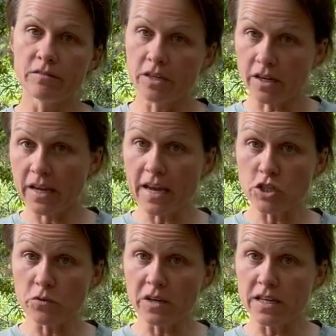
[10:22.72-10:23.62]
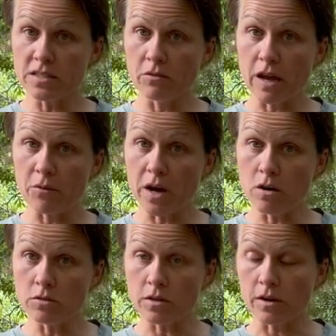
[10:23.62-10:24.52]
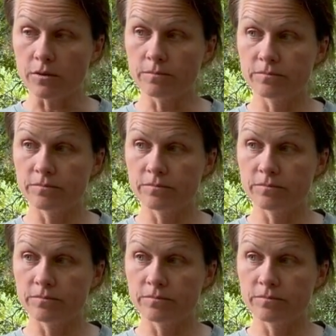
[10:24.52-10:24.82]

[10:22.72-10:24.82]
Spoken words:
done a catch and release on that one also.